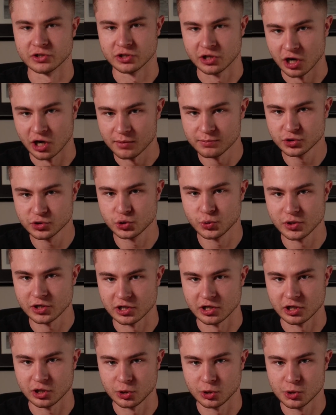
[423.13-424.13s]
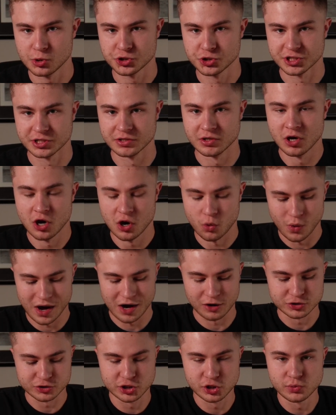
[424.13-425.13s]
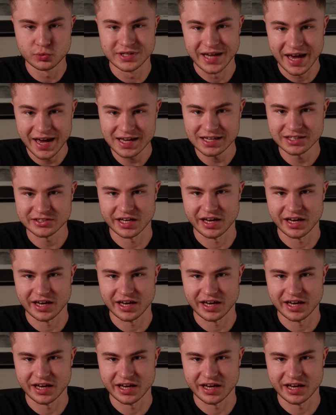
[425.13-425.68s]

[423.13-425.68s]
come to a conclusion, while today's